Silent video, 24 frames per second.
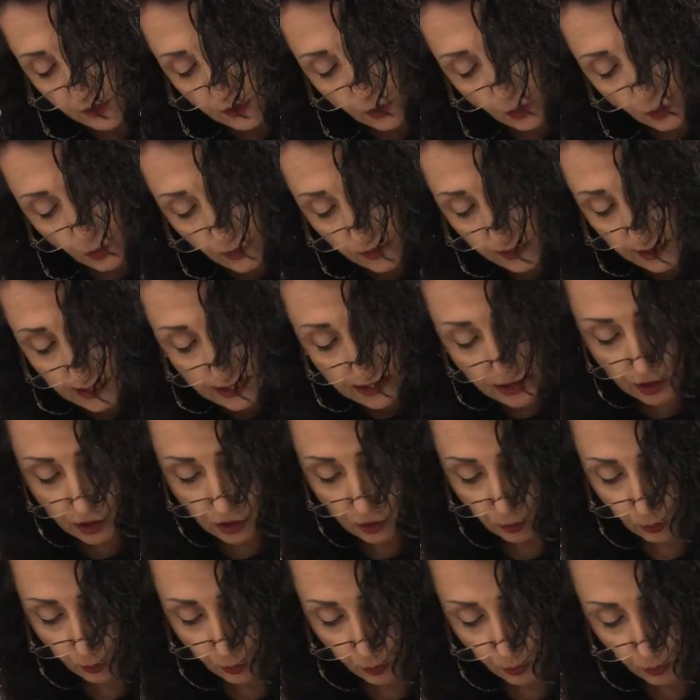to go
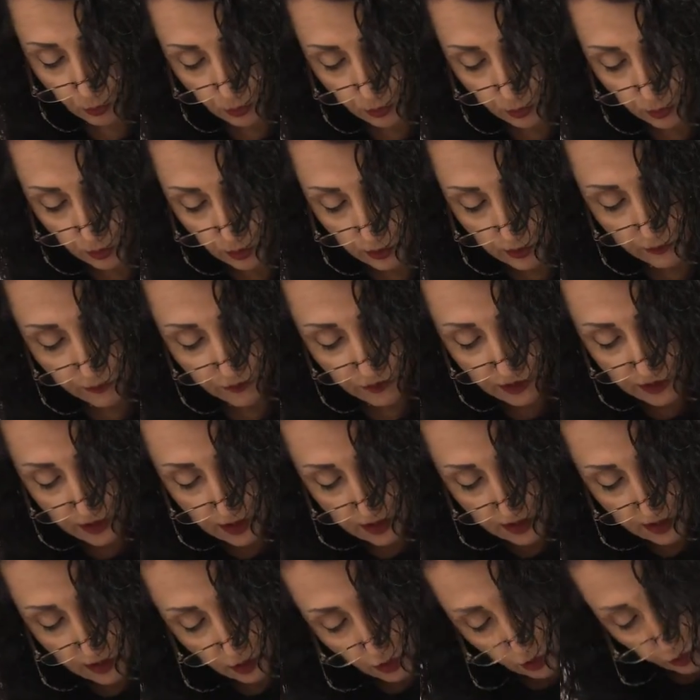against the rule. Or if it
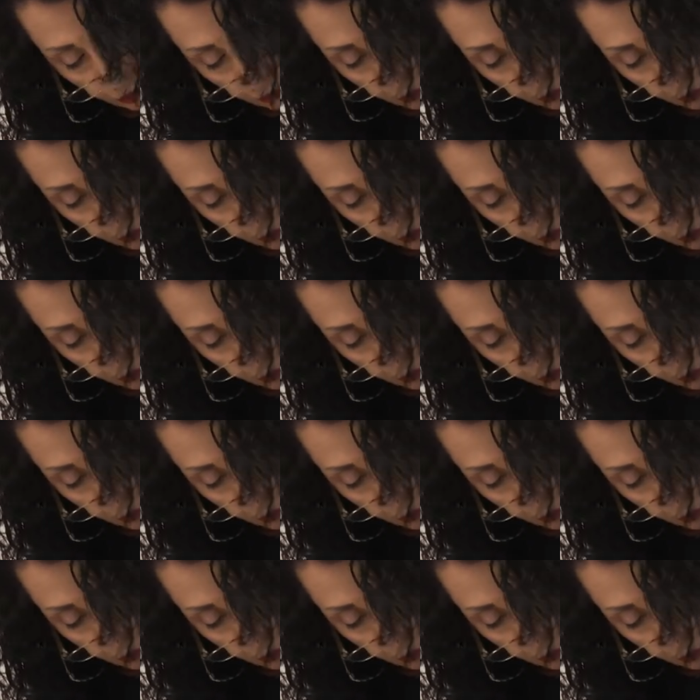doesn't